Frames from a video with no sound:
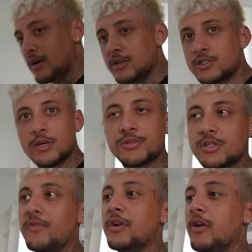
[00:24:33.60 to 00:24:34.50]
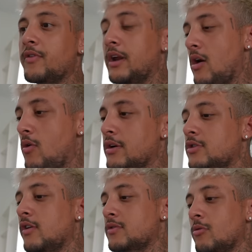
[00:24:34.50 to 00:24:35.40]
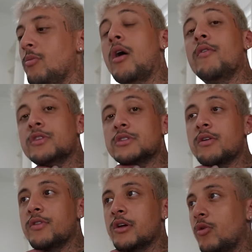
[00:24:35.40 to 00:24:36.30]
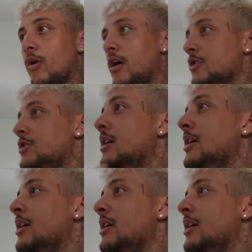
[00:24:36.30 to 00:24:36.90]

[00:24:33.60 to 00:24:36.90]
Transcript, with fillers: some stuff in here for now. I still have some of my office stuff in the garage,